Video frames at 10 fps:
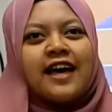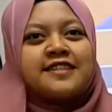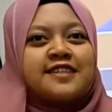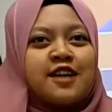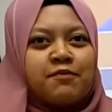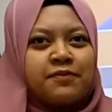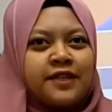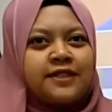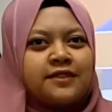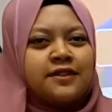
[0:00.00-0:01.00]
As
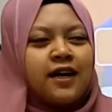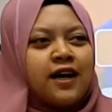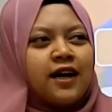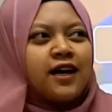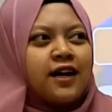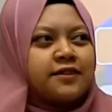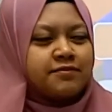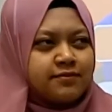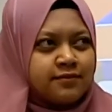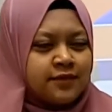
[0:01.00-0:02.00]
example,
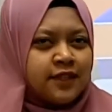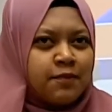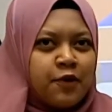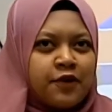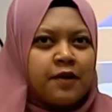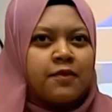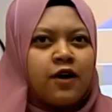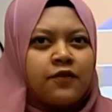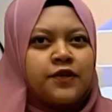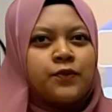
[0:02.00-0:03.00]
the program
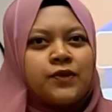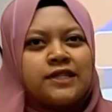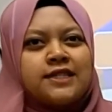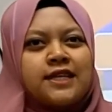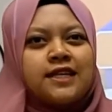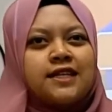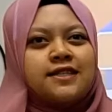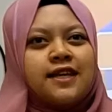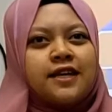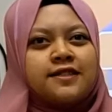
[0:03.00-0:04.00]
of the World Kidney
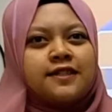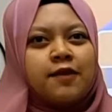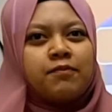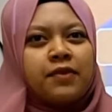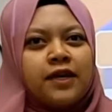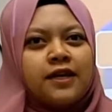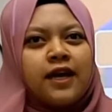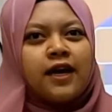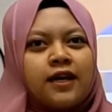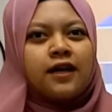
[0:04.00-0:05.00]
Days campaign
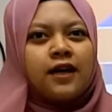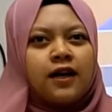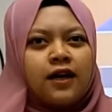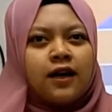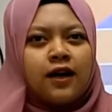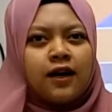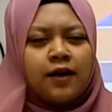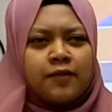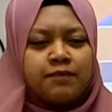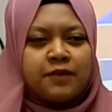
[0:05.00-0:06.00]
that
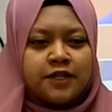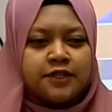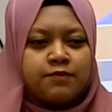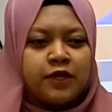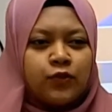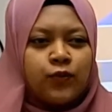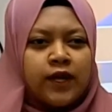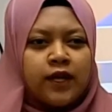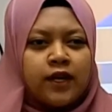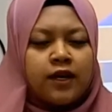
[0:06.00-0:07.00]
merged
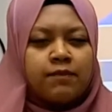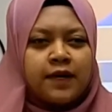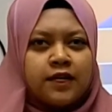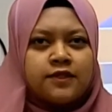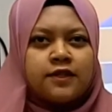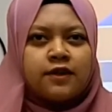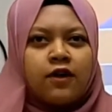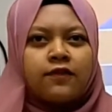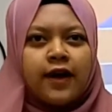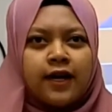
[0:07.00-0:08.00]
between the Ministry
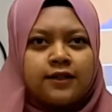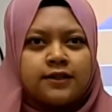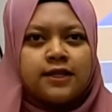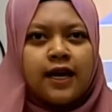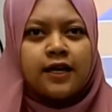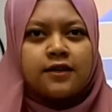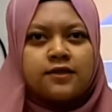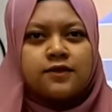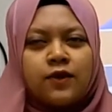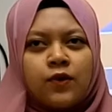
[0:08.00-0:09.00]
of Health and
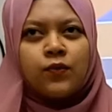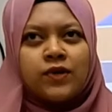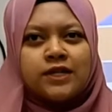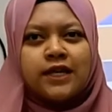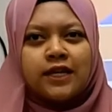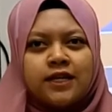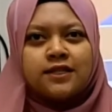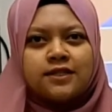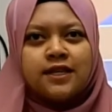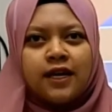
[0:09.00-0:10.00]
also World
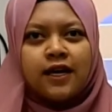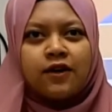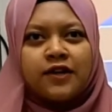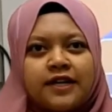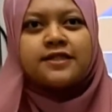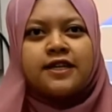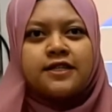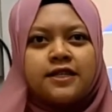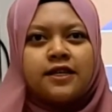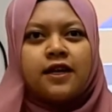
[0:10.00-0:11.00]
Kidney Day
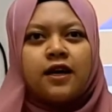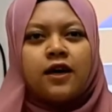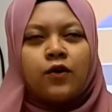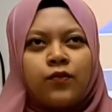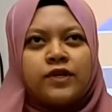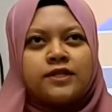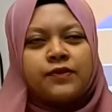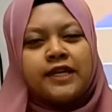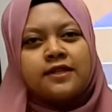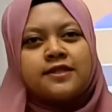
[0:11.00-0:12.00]
organization, which
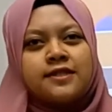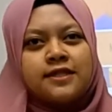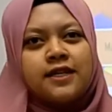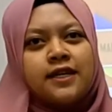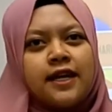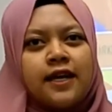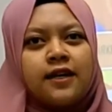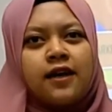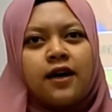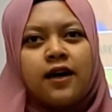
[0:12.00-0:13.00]
we can see that